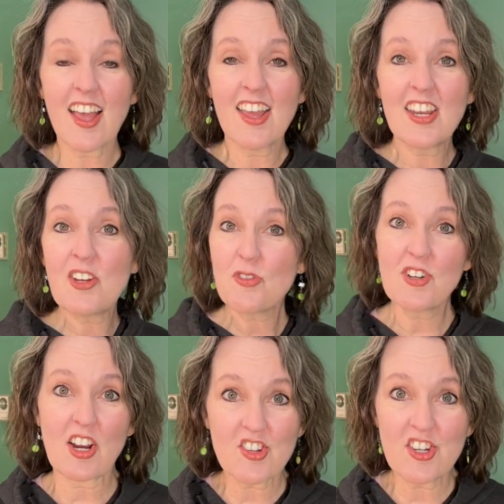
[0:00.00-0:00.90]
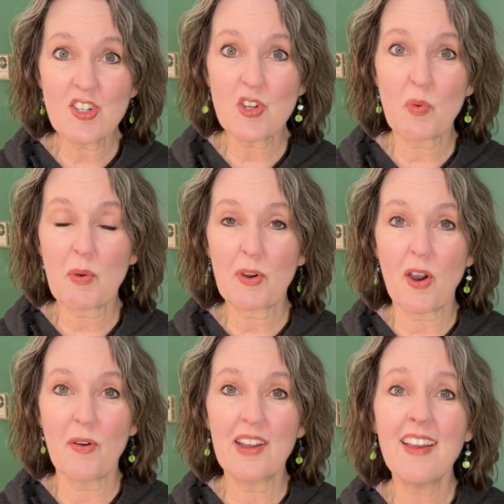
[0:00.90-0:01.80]
an introduction to where we're
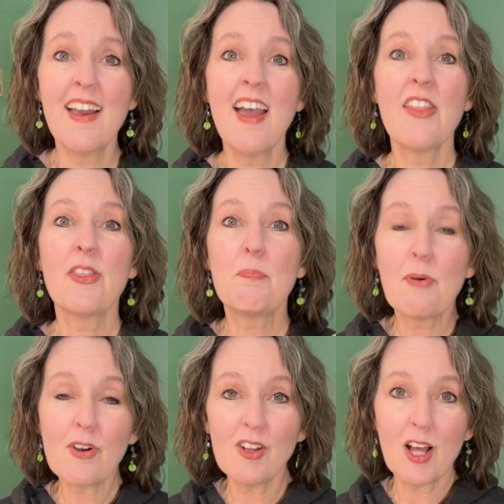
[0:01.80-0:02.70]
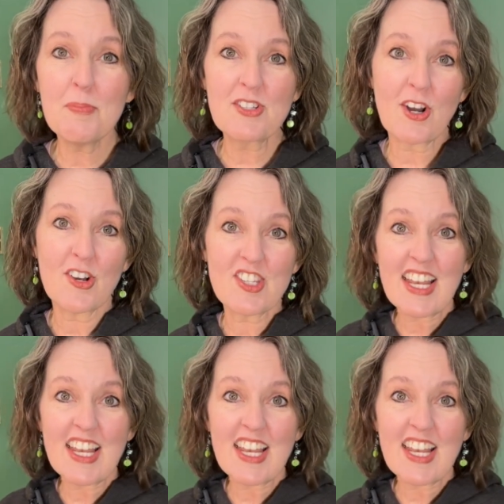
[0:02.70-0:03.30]
going. The book club starts